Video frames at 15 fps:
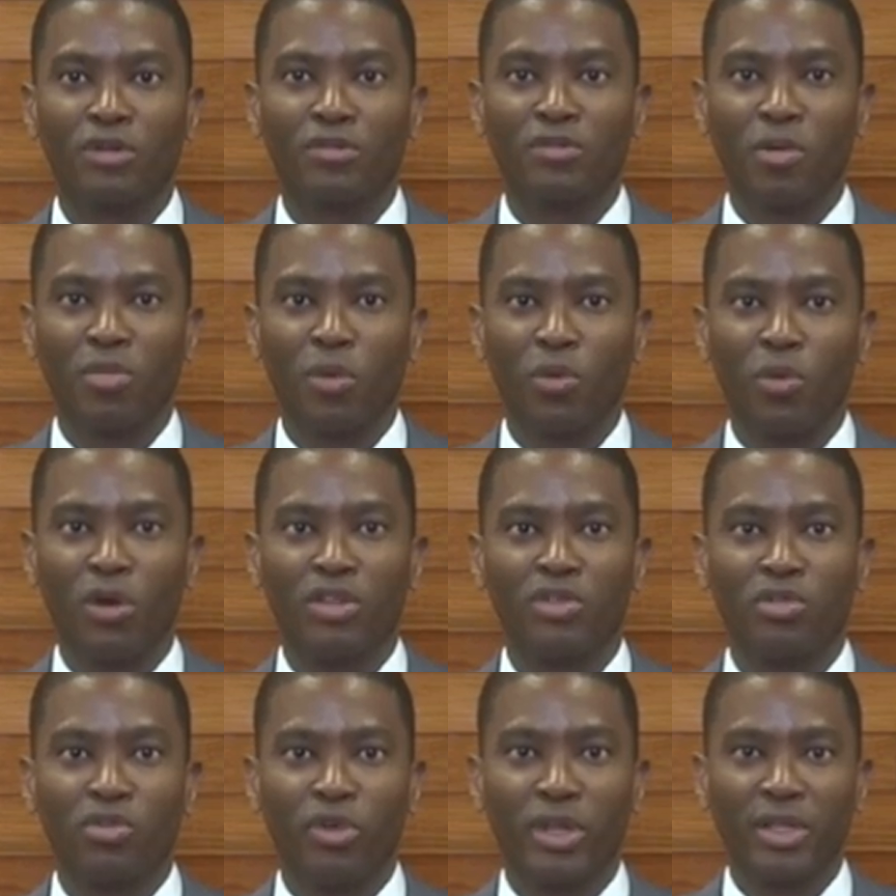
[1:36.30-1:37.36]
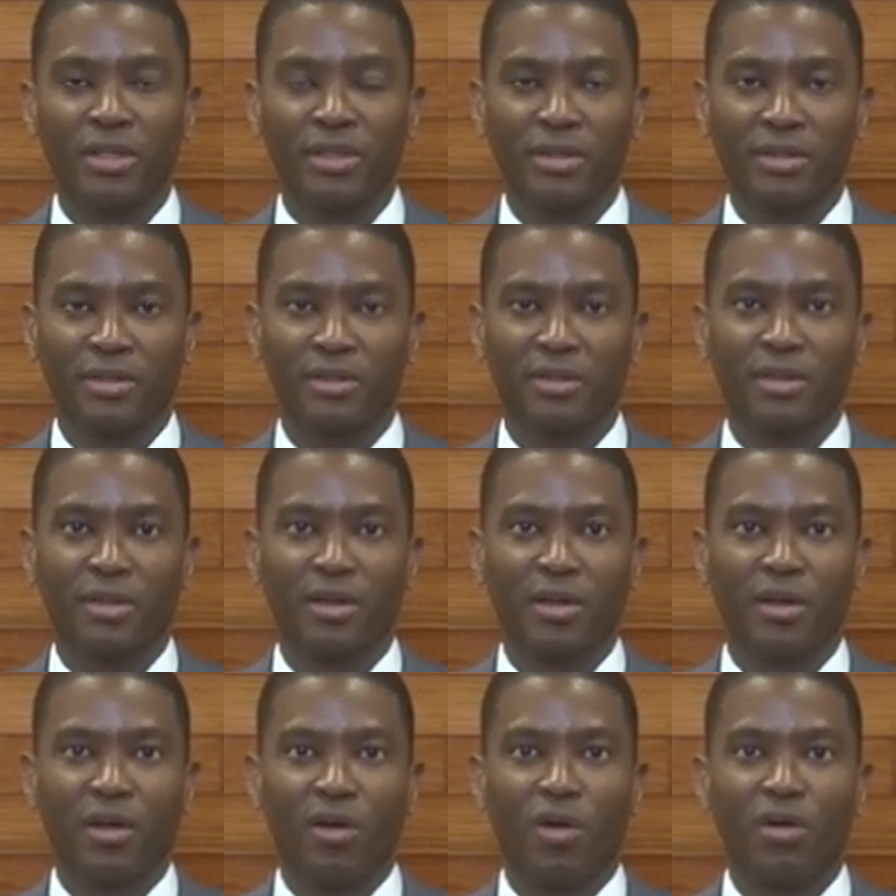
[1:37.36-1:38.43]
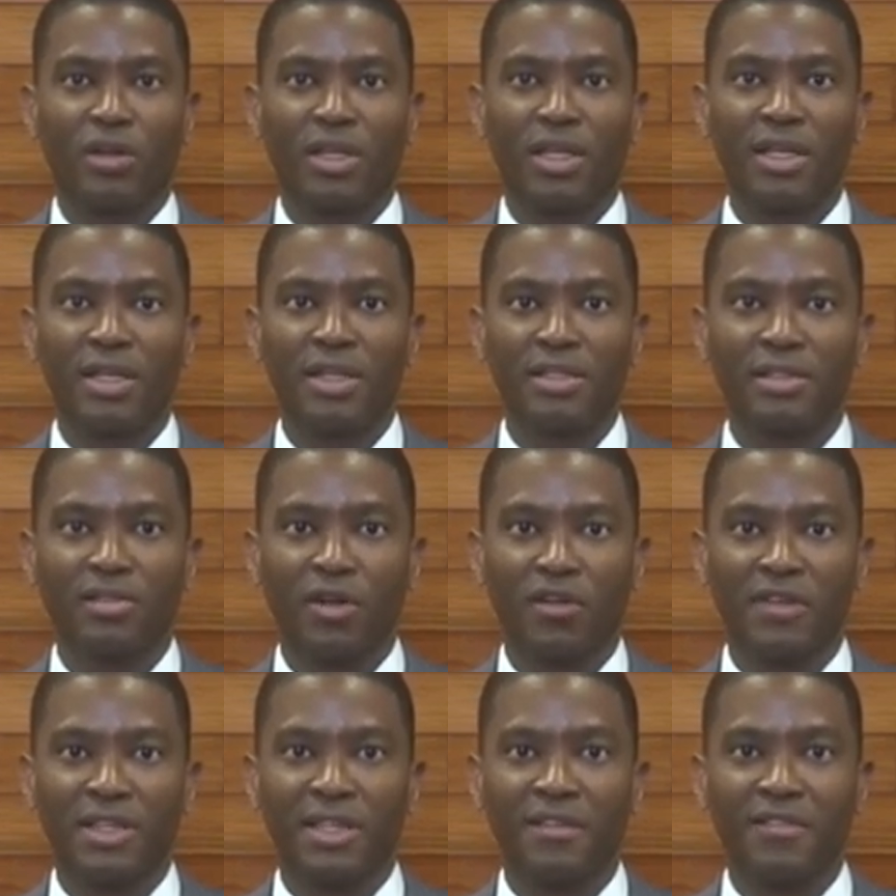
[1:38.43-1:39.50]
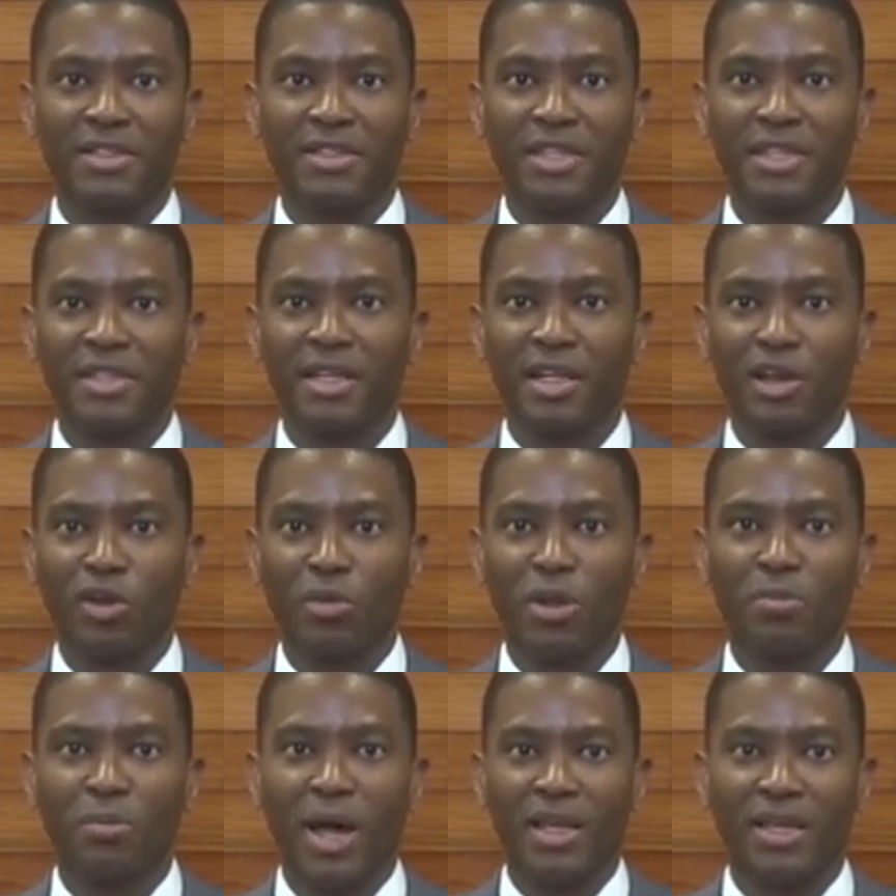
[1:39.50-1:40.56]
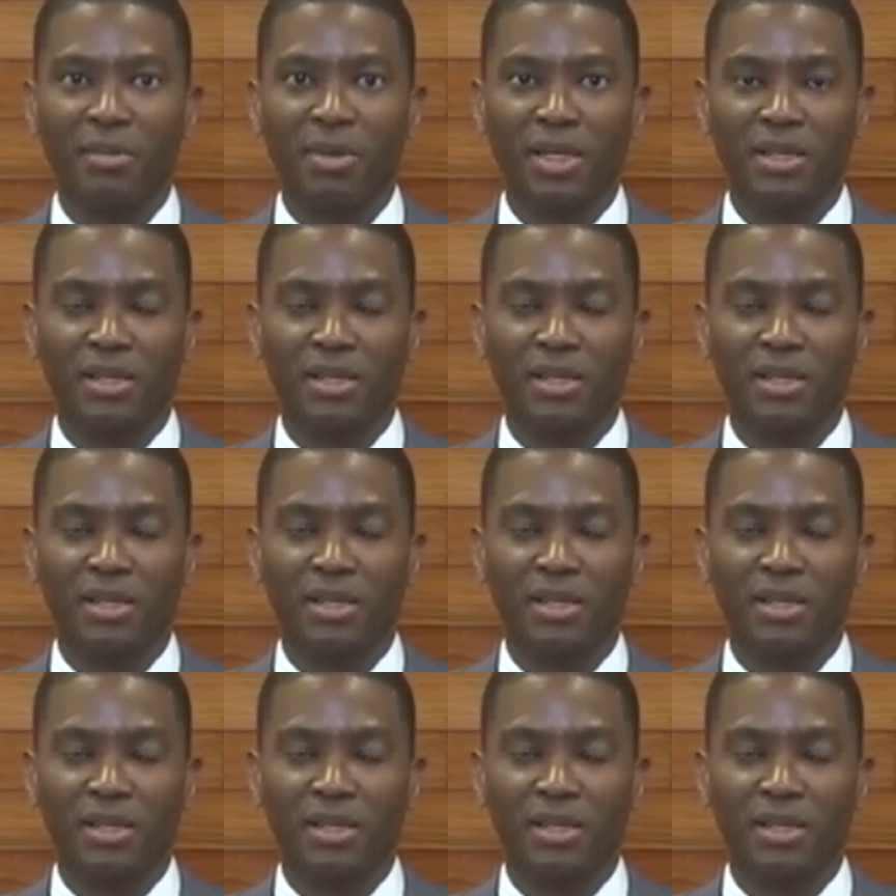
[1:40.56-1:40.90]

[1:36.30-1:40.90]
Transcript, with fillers: from the war in Ukraine, on the heels of a devastating global pandemic,